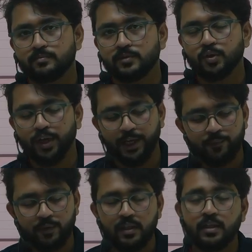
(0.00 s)
Okay,
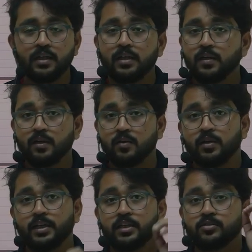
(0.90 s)
now
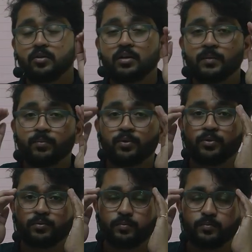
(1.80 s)
it is not up to you,
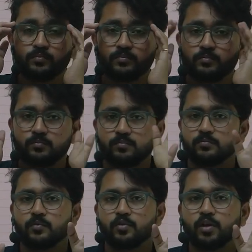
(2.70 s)

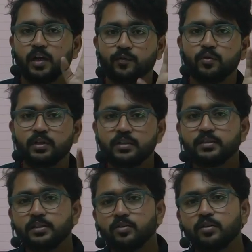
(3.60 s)
you have to understand
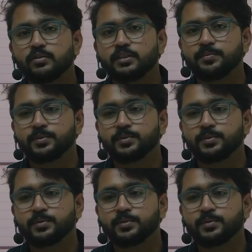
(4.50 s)
the concept,